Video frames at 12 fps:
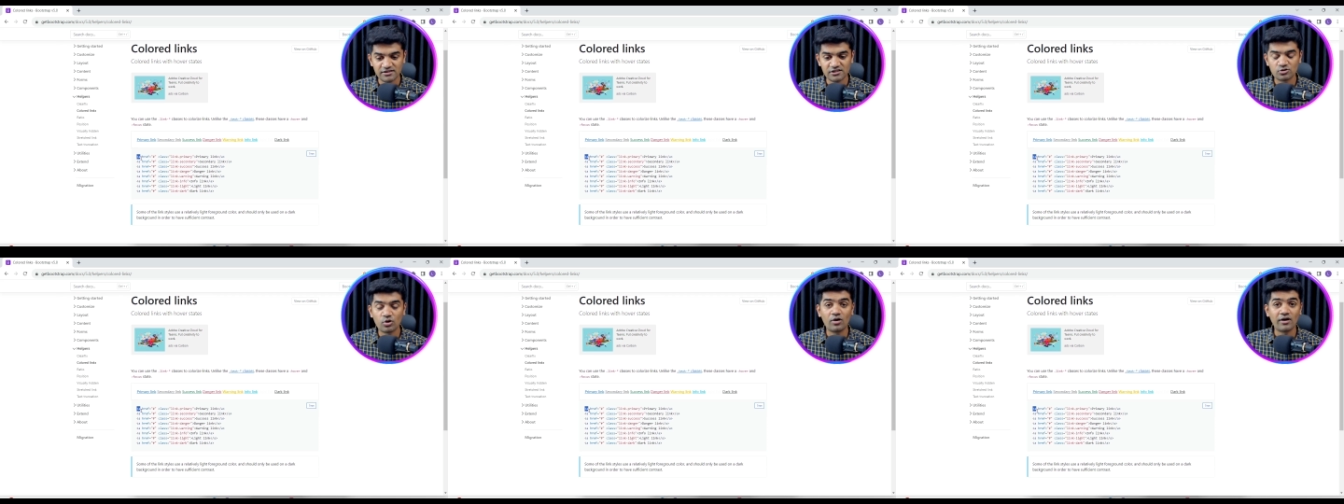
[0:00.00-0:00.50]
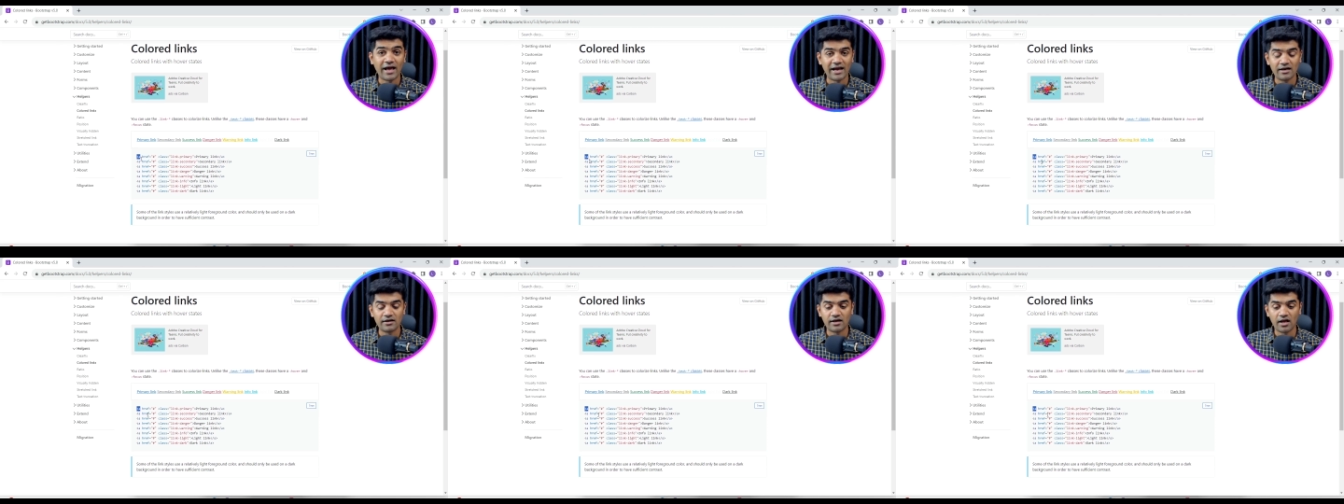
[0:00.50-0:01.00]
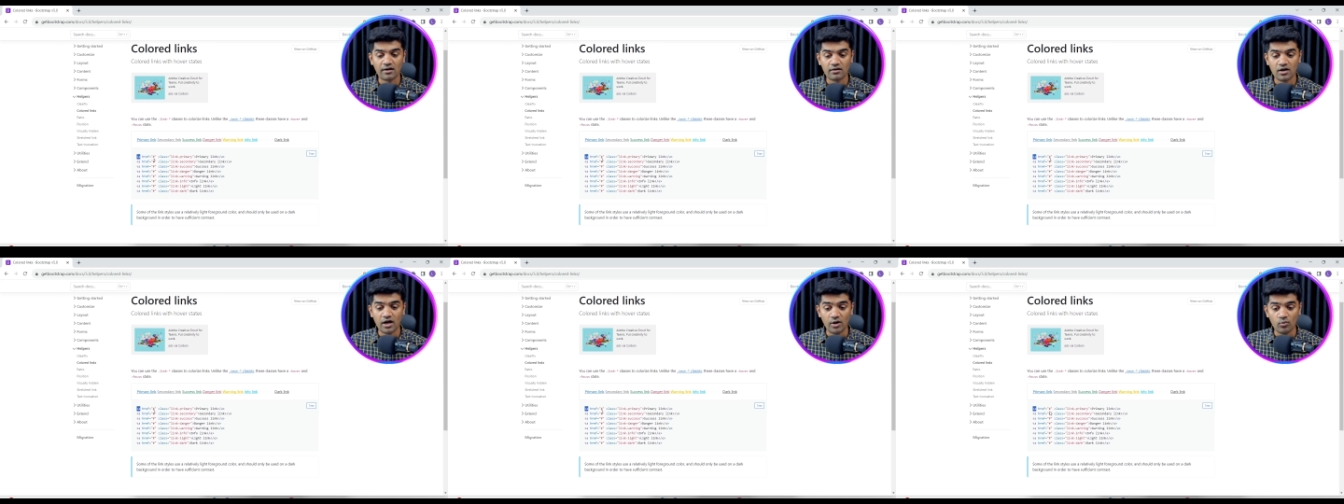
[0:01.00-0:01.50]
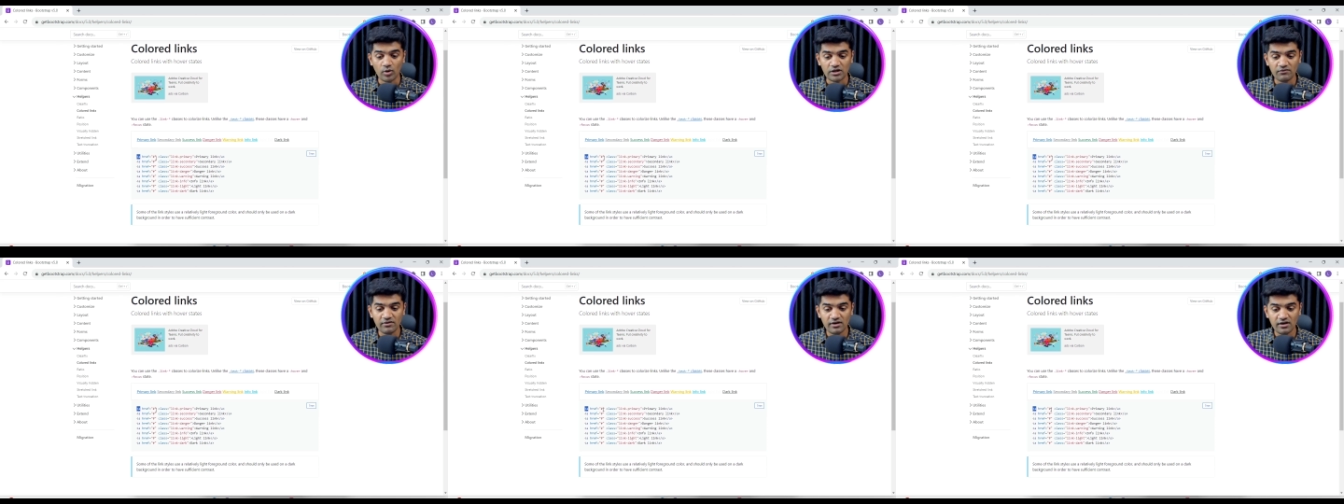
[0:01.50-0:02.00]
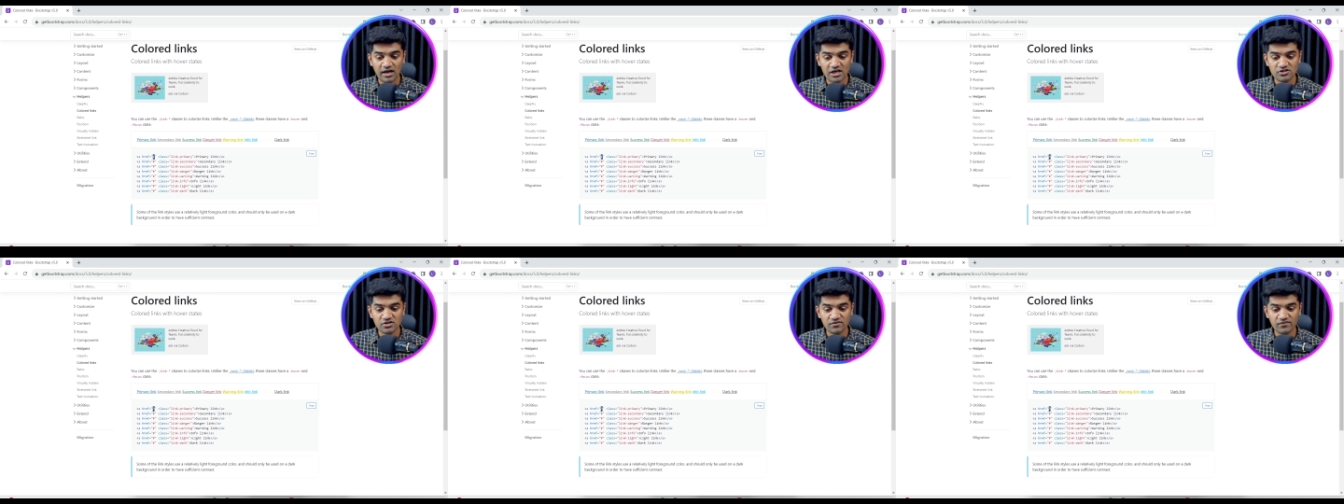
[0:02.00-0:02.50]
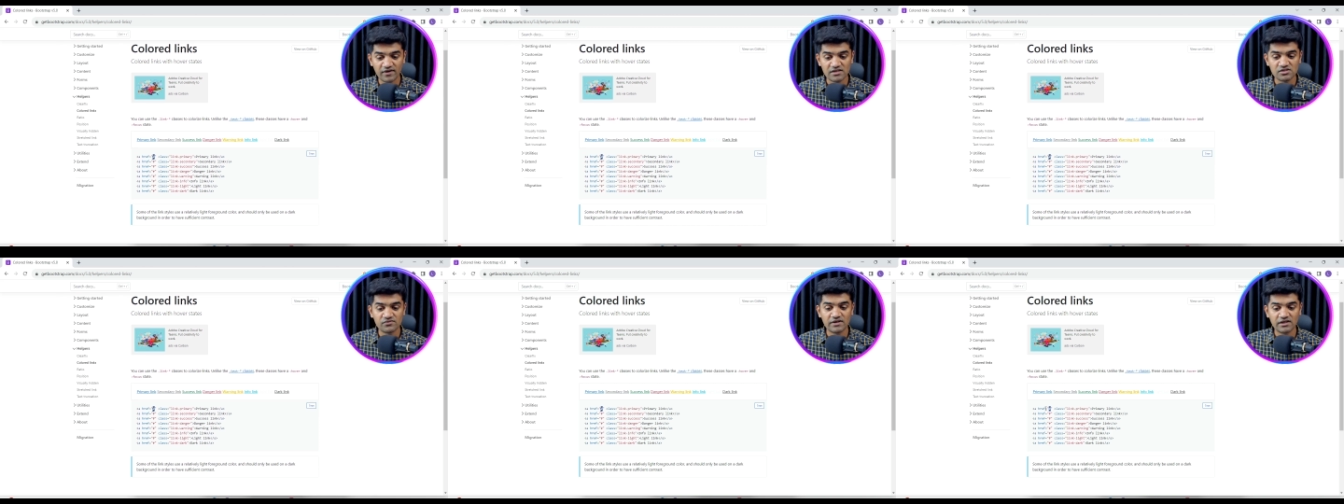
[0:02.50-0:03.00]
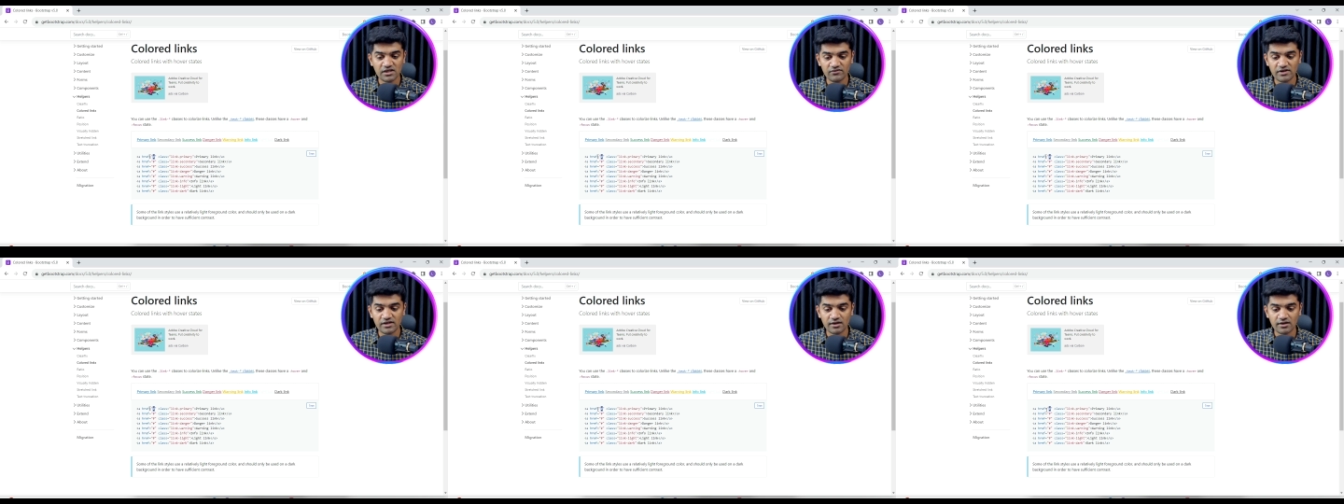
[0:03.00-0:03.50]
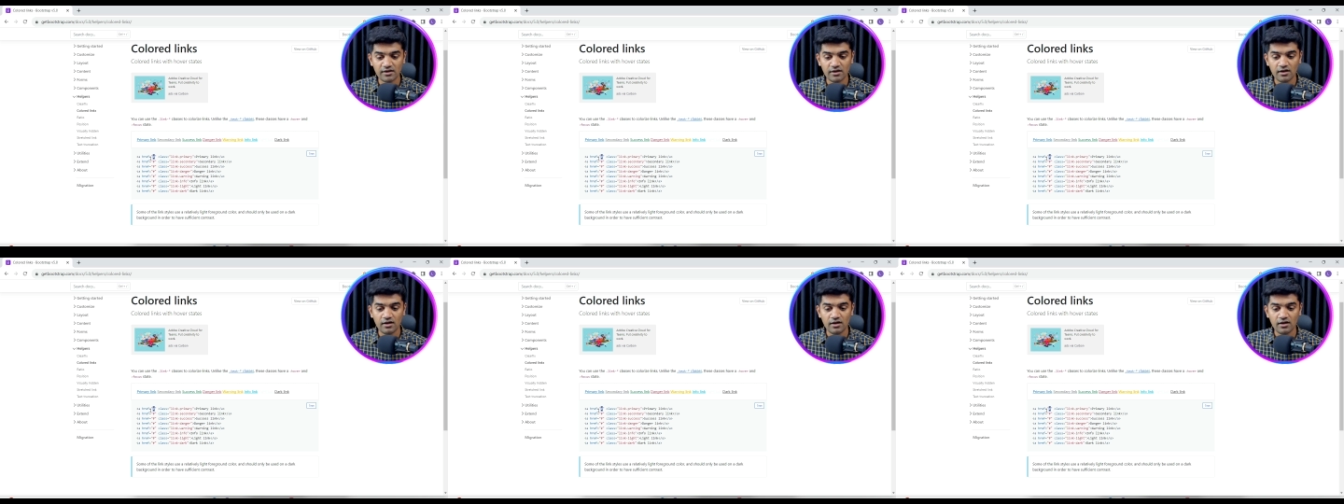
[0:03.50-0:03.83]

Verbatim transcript: This is called anchor tag, and whatever H reference we give here